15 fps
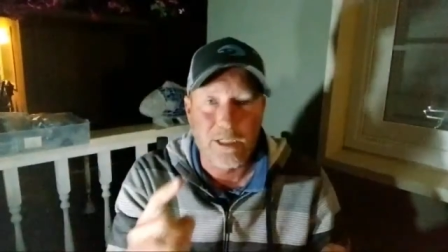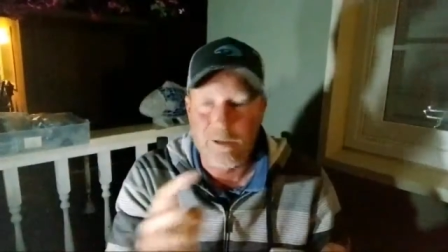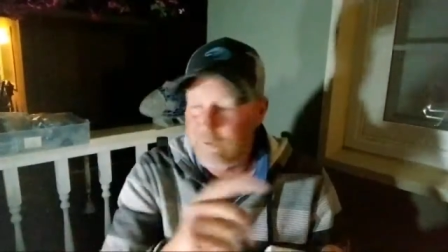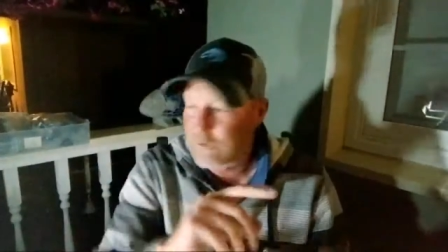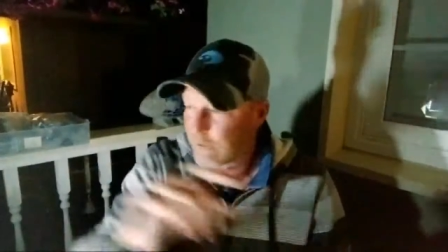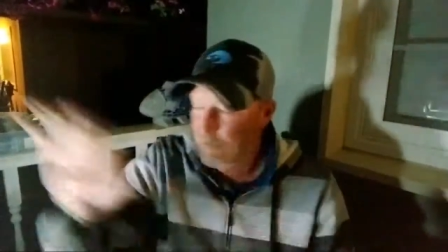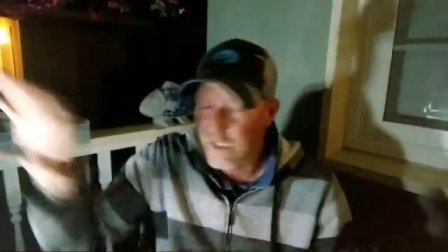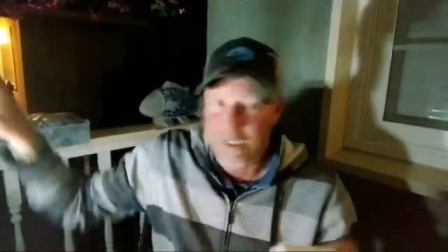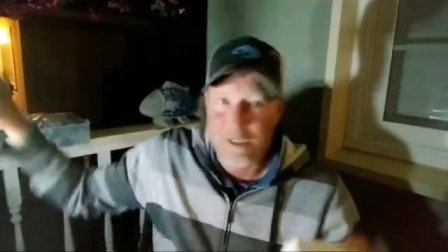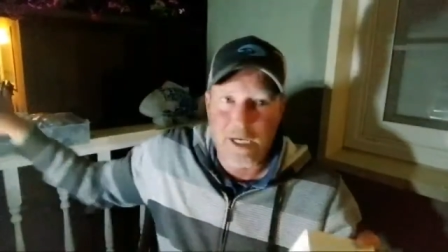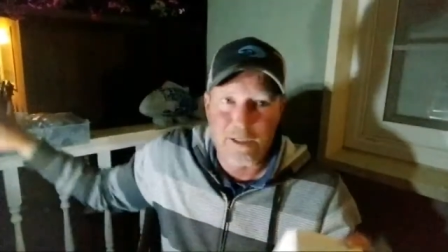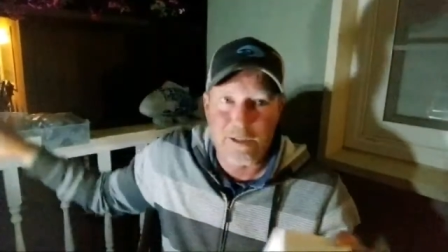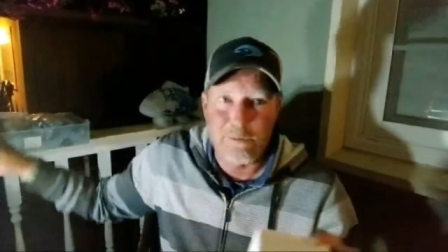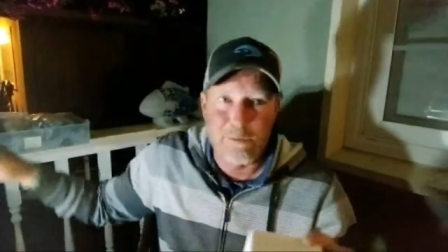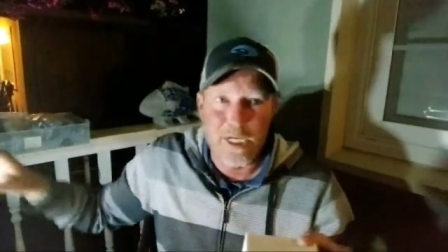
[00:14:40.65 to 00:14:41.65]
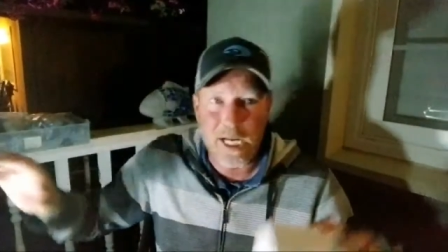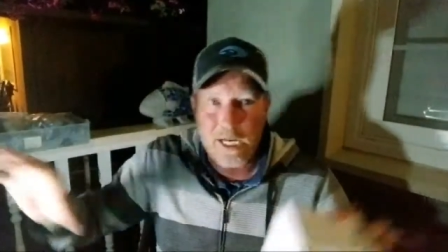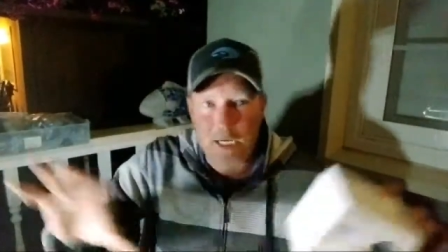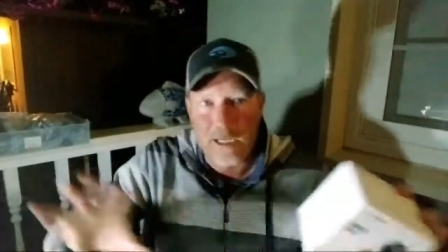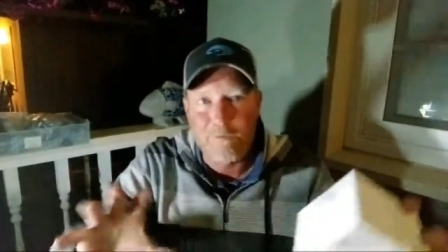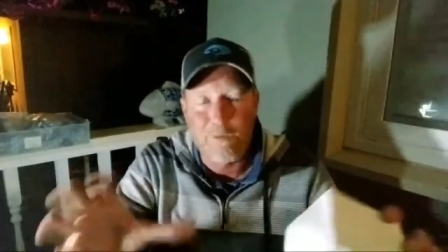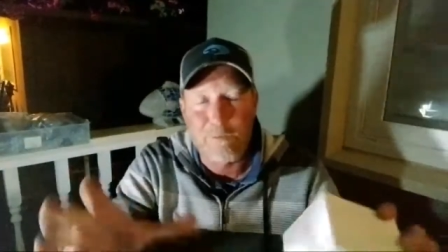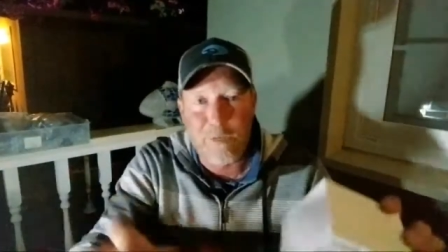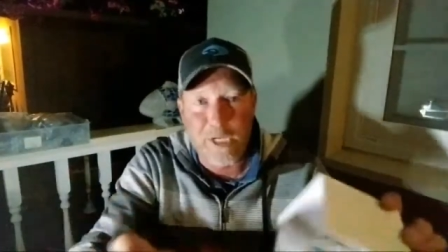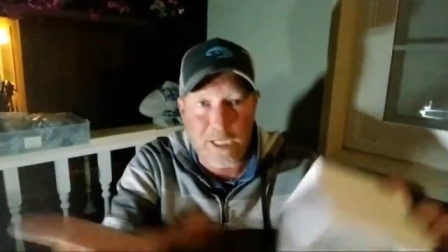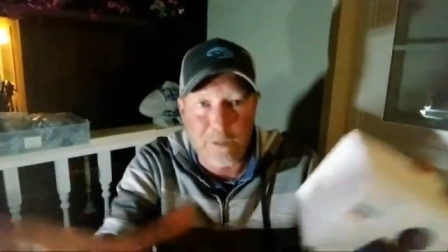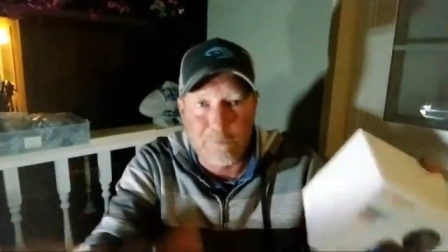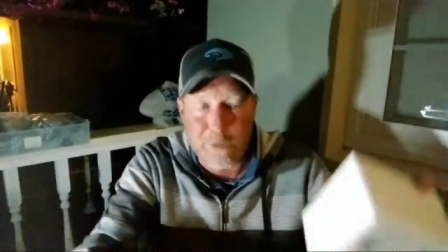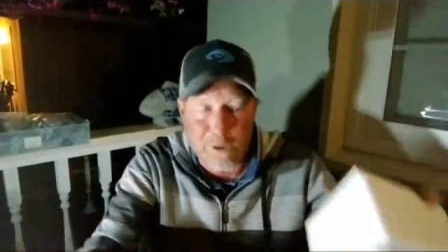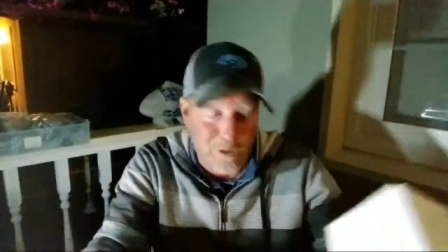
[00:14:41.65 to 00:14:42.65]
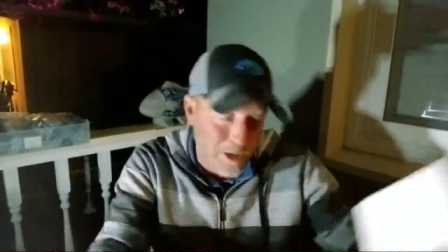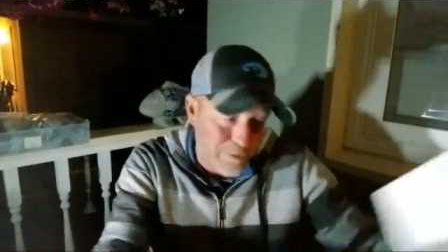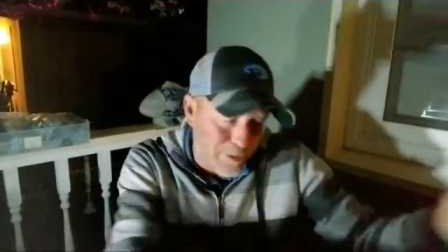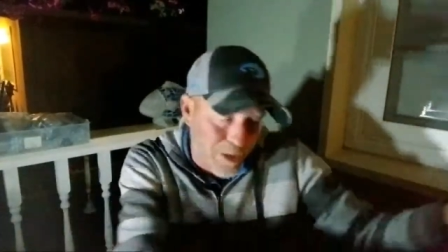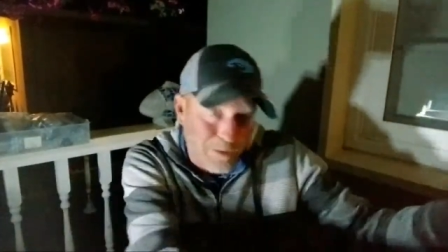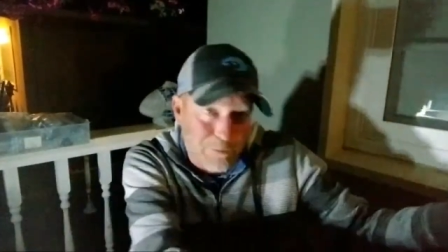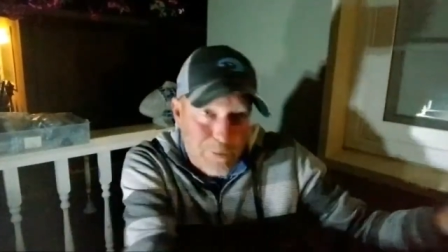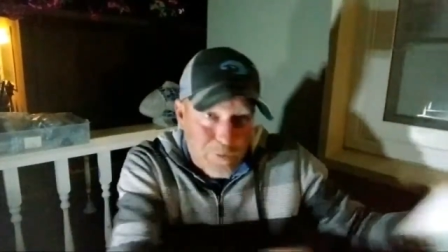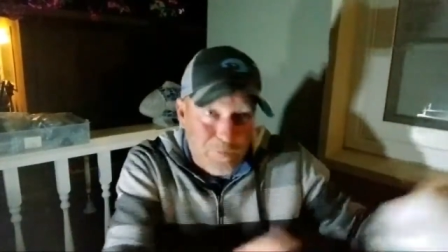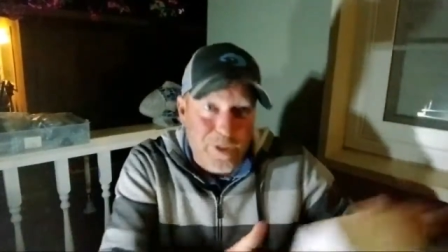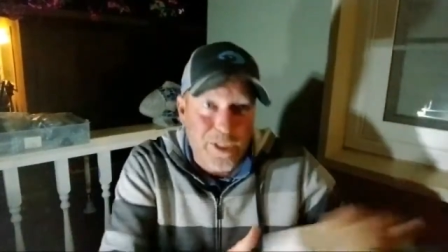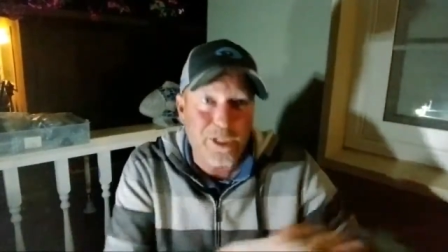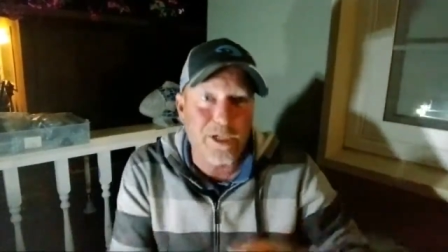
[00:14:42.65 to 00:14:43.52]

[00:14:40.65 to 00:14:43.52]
And if somebody's next to me, I don't have to pick up the tripod and move it.